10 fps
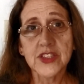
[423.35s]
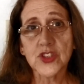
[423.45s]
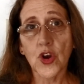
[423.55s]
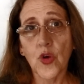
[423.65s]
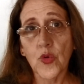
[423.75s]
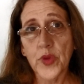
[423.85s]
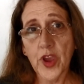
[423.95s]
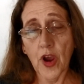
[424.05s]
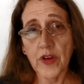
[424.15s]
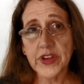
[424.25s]
So
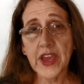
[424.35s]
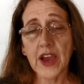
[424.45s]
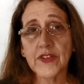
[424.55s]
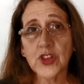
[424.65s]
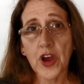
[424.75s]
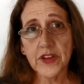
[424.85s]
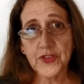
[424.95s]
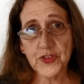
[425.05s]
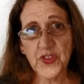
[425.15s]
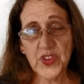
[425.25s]
we already have a lot
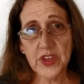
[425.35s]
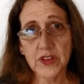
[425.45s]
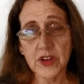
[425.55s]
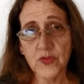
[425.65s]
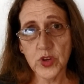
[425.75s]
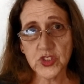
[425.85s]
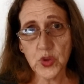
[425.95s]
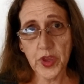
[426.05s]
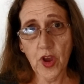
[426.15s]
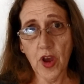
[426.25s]
of the feel of what's
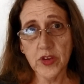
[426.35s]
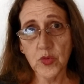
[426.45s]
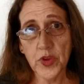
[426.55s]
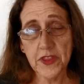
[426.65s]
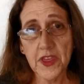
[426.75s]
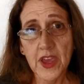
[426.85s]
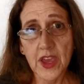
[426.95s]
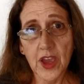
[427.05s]
going on with